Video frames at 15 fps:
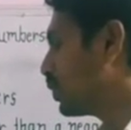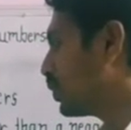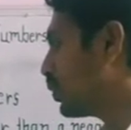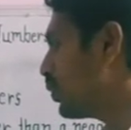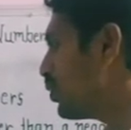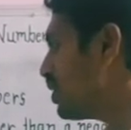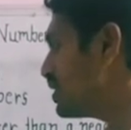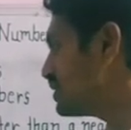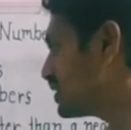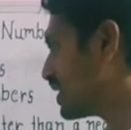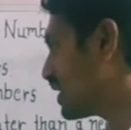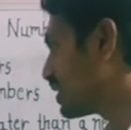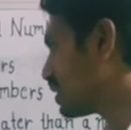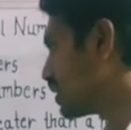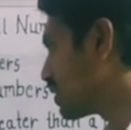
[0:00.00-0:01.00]
Who is
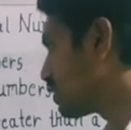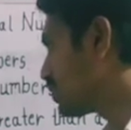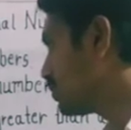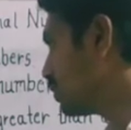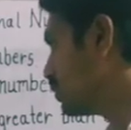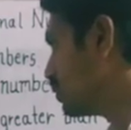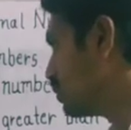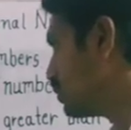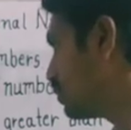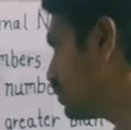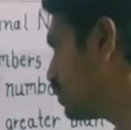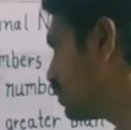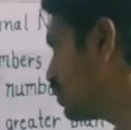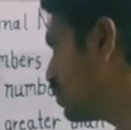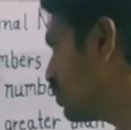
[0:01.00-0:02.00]
greater?
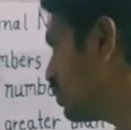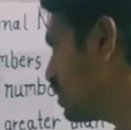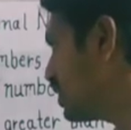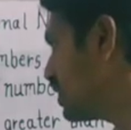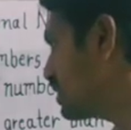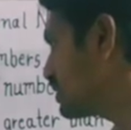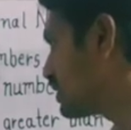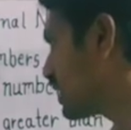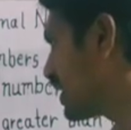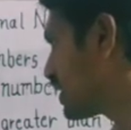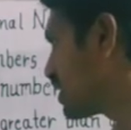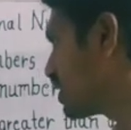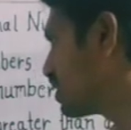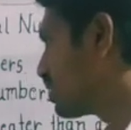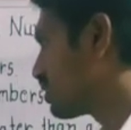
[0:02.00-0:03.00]
2 is
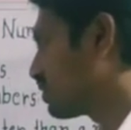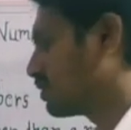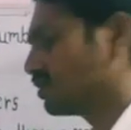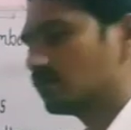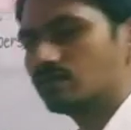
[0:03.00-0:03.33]
greater.